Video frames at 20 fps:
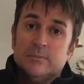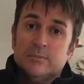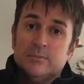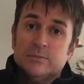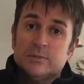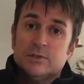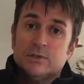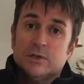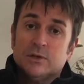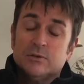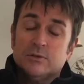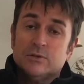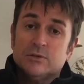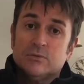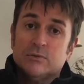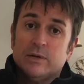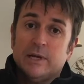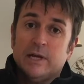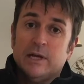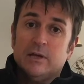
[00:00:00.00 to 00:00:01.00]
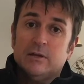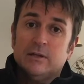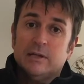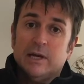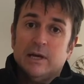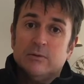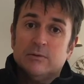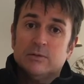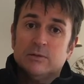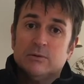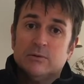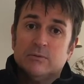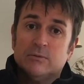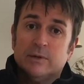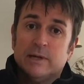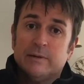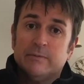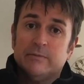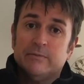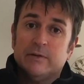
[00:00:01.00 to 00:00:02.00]
So it's renowned, the
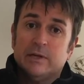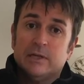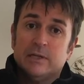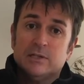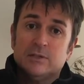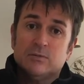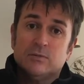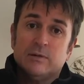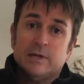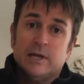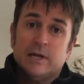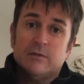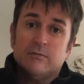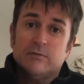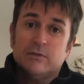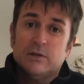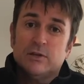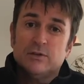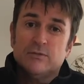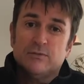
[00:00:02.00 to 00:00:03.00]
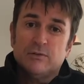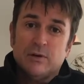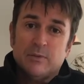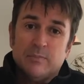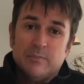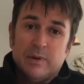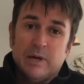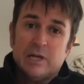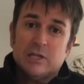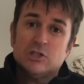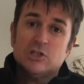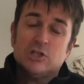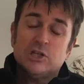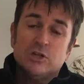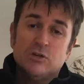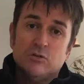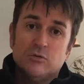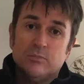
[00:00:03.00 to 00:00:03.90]
Awatere Valley is renowned for those very punchy,